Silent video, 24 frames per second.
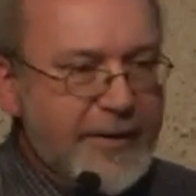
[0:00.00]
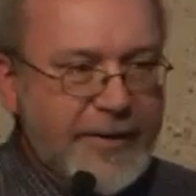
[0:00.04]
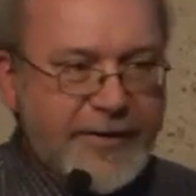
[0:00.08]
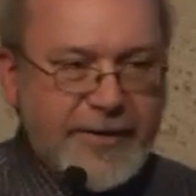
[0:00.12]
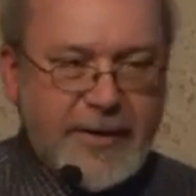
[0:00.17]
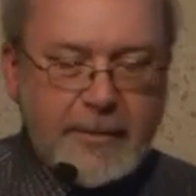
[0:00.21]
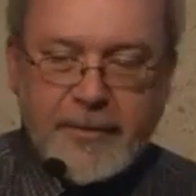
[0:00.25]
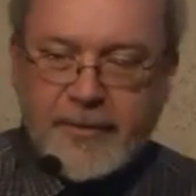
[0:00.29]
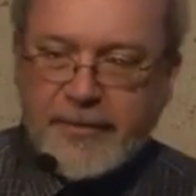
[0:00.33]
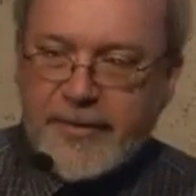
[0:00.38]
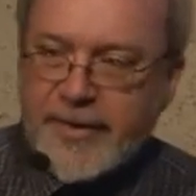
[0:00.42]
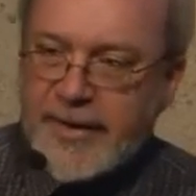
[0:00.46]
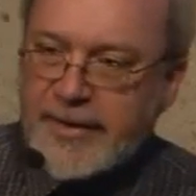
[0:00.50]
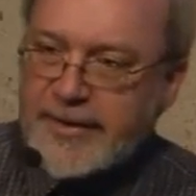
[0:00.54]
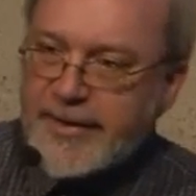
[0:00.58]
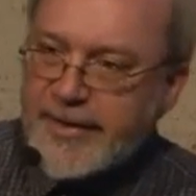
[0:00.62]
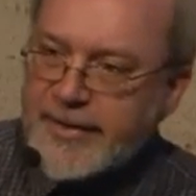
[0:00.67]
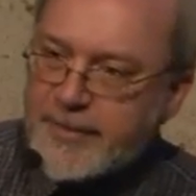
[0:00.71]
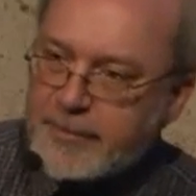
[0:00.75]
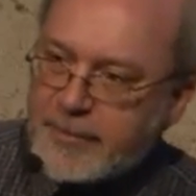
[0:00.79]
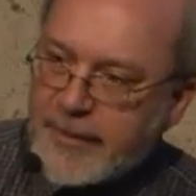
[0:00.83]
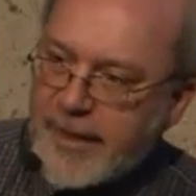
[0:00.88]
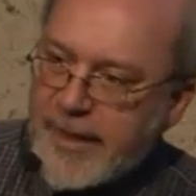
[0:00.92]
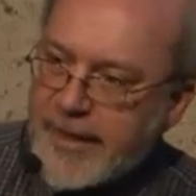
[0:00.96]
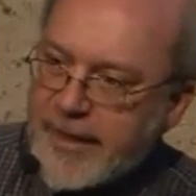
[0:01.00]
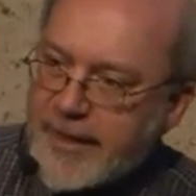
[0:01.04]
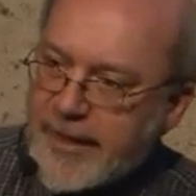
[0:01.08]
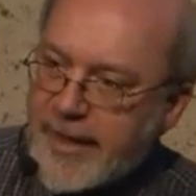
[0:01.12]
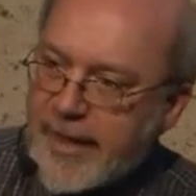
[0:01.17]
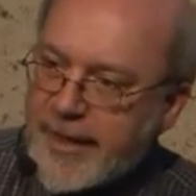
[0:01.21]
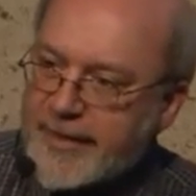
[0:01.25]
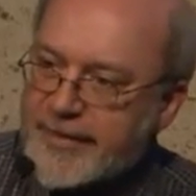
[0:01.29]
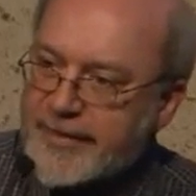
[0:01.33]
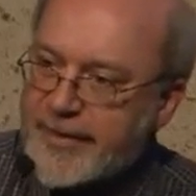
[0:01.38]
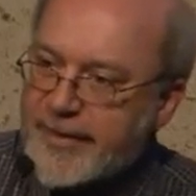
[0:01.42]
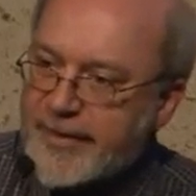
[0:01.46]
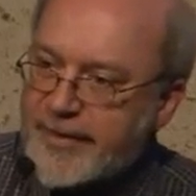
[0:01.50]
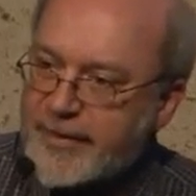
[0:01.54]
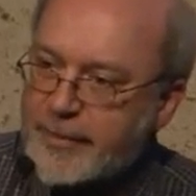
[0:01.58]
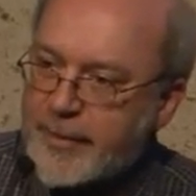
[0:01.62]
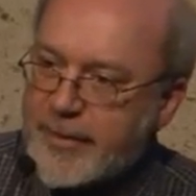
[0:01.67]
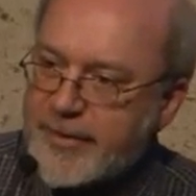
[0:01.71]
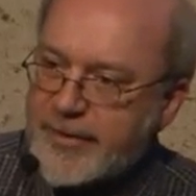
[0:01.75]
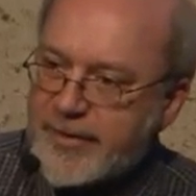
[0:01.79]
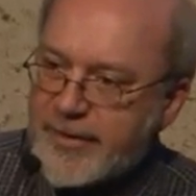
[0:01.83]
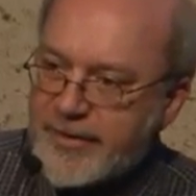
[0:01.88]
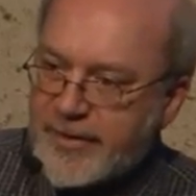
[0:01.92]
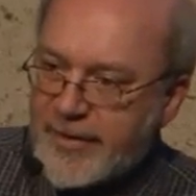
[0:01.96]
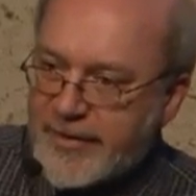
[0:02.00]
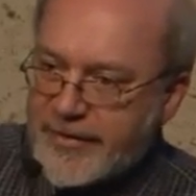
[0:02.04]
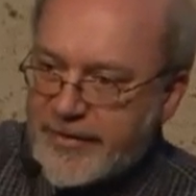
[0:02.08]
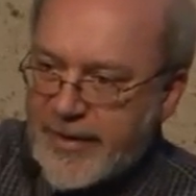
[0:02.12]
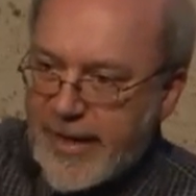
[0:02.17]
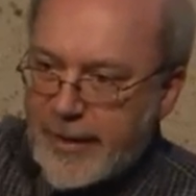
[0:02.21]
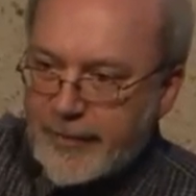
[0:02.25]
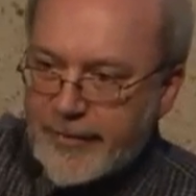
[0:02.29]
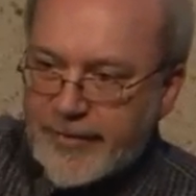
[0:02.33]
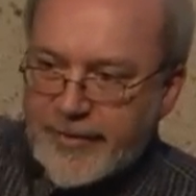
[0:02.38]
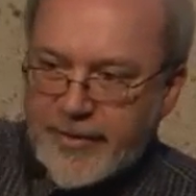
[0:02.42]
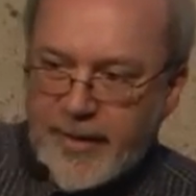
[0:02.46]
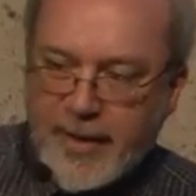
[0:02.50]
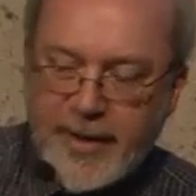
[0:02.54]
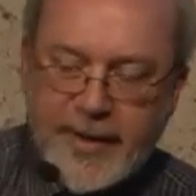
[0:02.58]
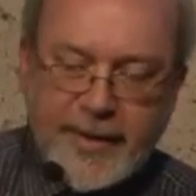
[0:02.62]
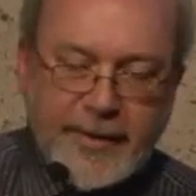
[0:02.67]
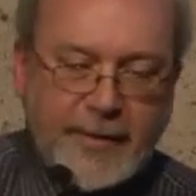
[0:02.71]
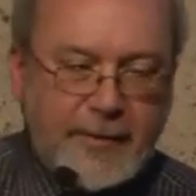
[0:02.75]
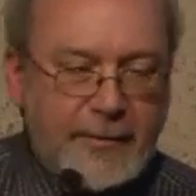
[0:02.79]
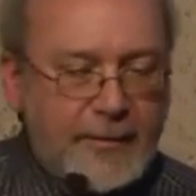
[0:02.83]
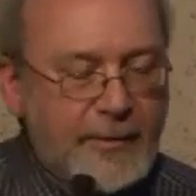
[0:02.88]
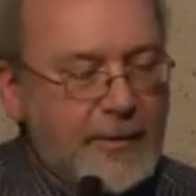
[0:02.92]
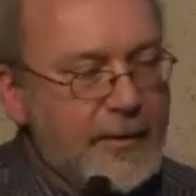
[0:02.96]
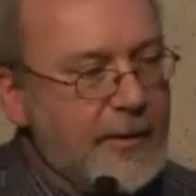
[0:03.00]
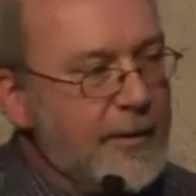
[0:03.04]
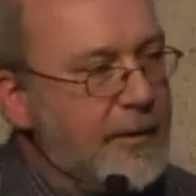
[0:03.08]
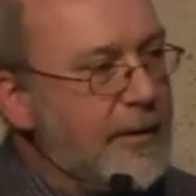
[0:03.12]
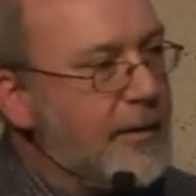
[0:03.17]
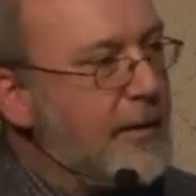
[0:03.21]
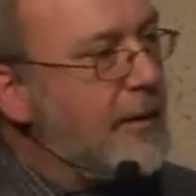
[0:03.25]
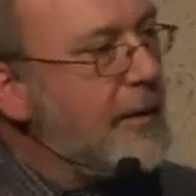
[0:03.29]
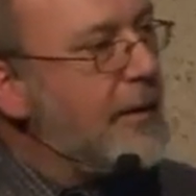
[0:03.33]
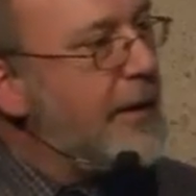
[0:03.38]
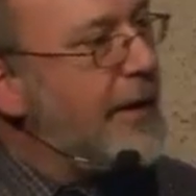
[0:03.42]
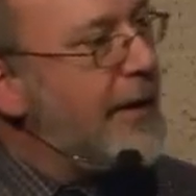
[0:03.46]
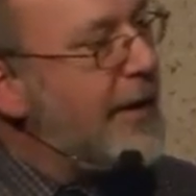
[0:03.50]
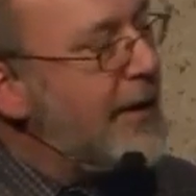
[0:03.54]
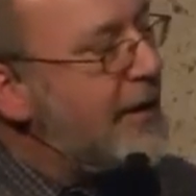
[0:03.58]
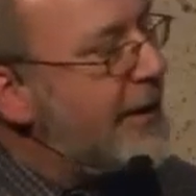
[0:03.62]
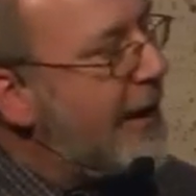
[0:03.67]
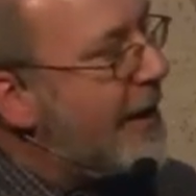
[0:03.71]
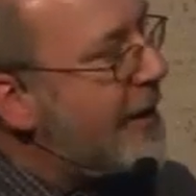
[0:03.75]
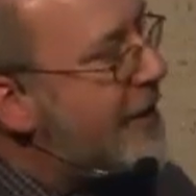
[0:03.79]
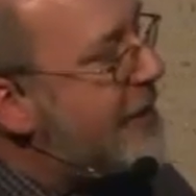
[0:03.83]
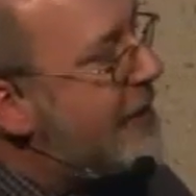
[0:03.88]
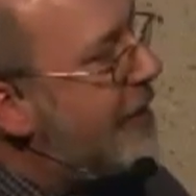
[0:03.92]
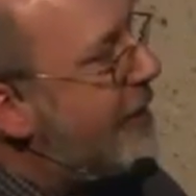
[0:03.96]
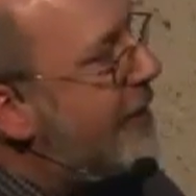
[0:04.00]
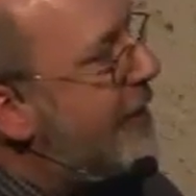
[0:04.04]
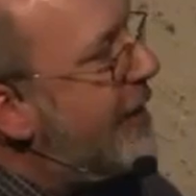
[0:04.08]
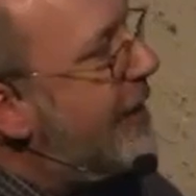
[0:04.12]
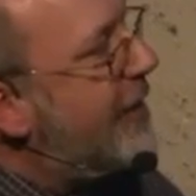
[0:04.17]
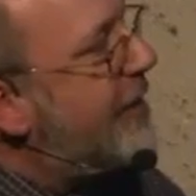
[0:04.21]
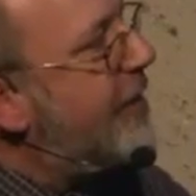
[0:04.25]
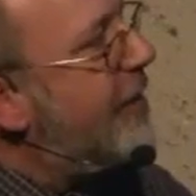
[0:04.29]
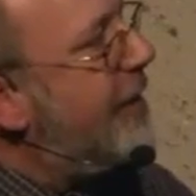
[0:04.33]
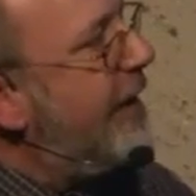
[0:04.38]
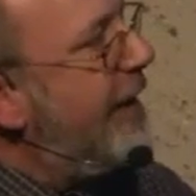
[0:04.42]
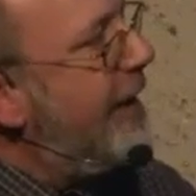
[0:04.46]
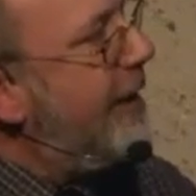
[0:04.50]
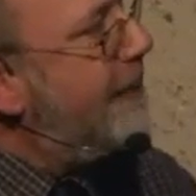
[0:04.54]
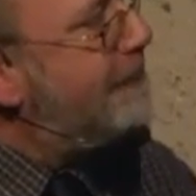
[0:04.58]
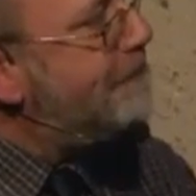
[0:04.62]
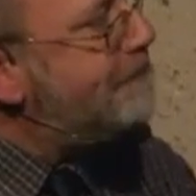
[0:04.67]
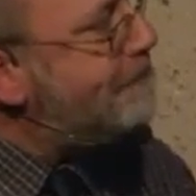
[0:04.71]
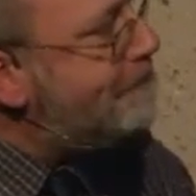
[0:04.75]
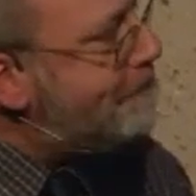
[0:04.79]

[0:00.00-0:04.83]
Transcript: some of the display cases, which are just outside the lecture theatre here.